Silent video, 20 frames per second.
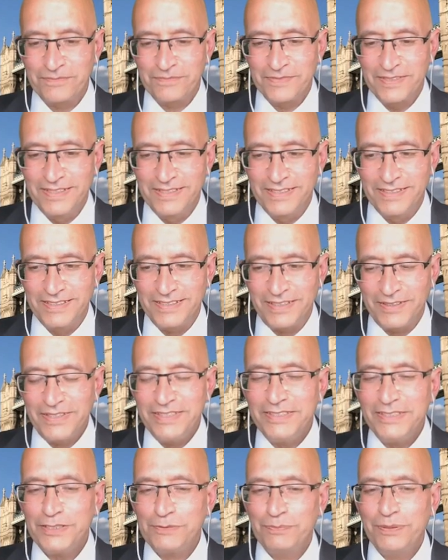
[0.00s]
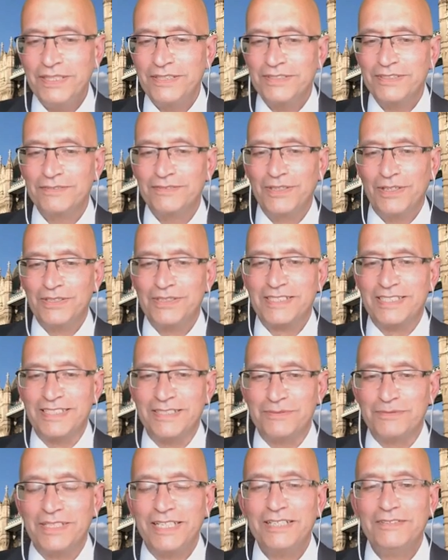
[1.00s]
Now, in this period of lockdown,
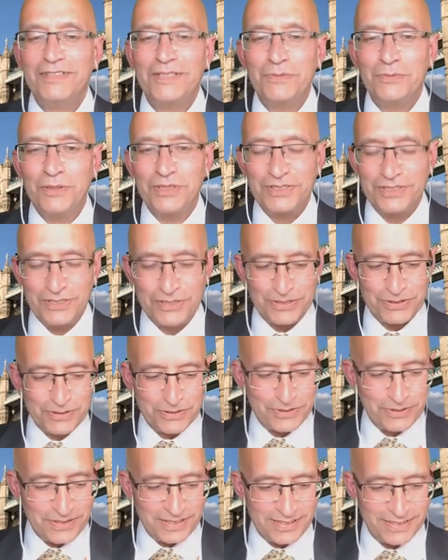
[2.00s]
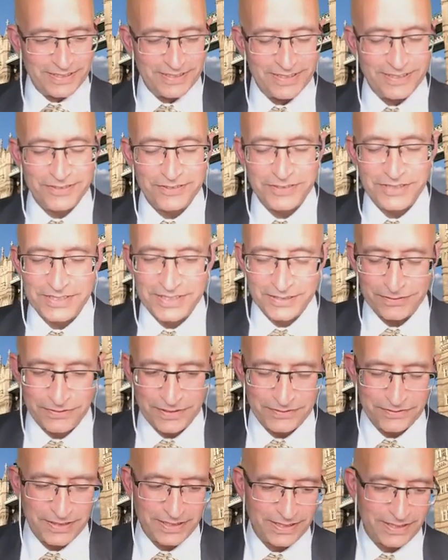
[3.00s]
I've had one or two interesting
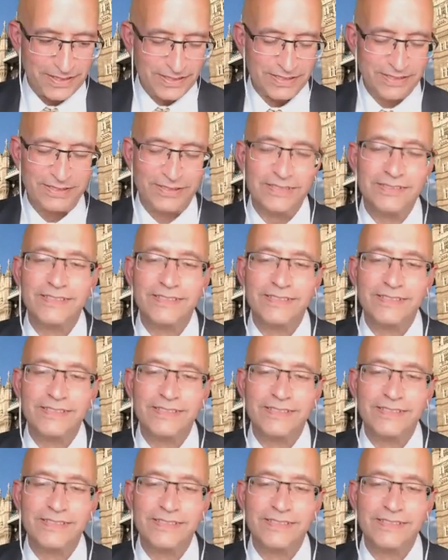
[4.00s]
revelations.